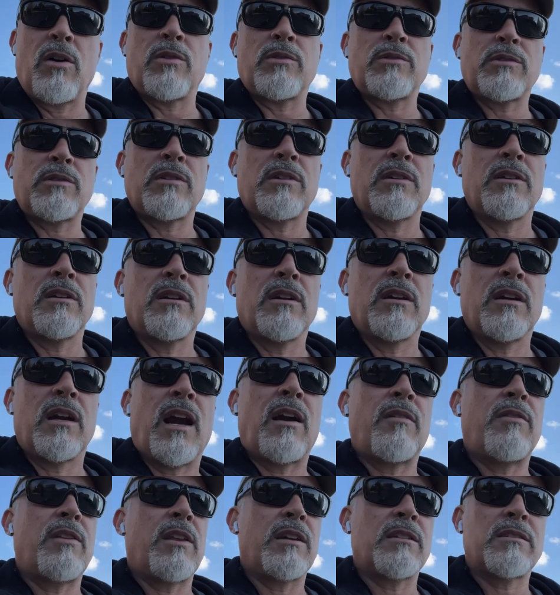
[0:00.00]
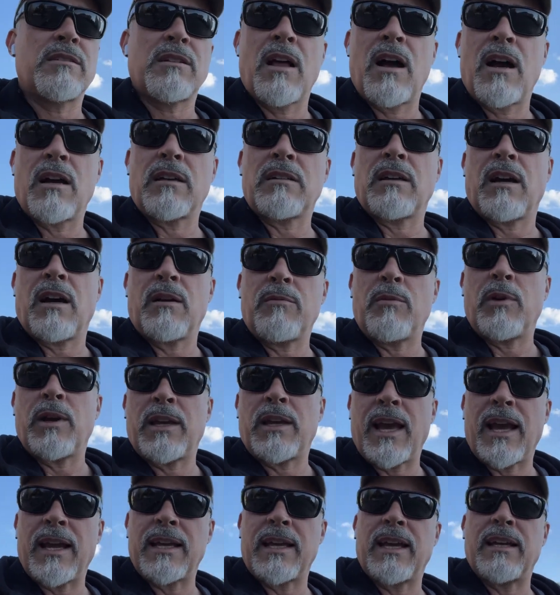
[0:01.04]
Everything's locked up. We can't
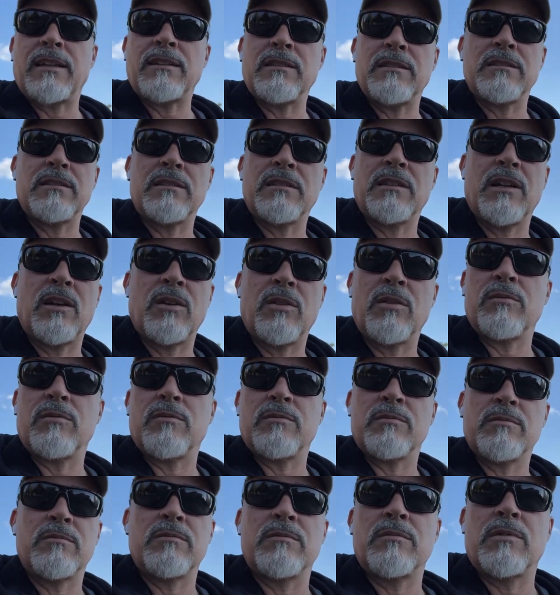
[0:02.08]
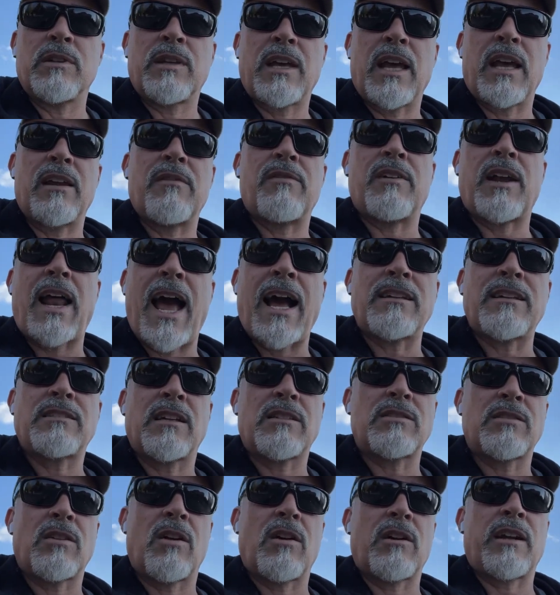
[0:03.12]
even access our
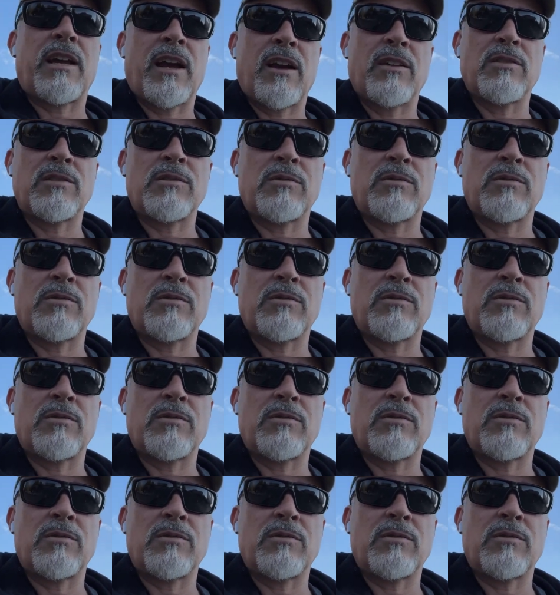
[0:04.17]
accounts right now.